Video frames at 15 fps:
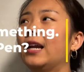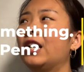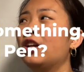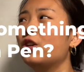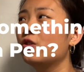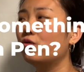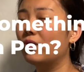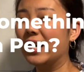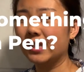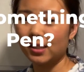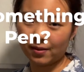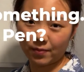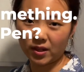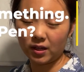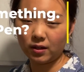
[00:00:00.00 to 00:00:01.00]
need to write
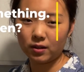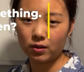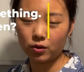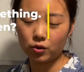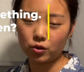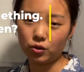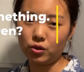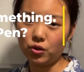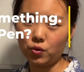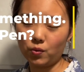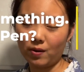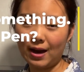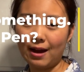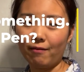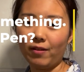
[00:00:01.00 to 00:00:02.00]
something. Do you
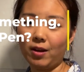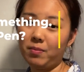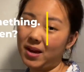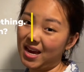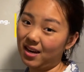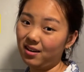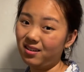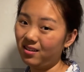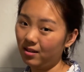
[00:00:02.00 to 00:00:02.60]
have a pen?